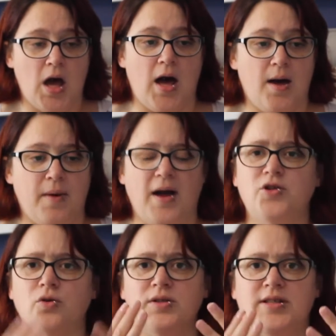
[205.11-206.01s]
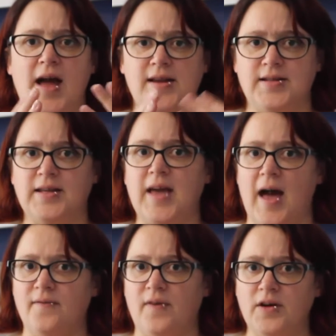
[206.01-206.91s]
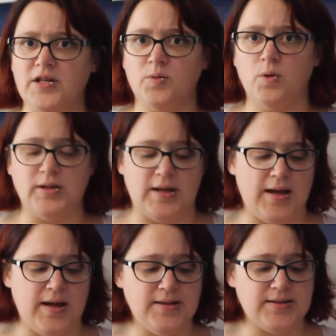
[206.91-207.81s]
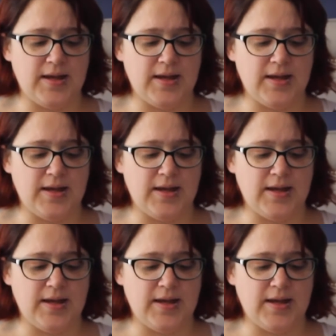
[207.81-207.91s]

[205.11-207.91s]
I don't tend to get very swollen hands.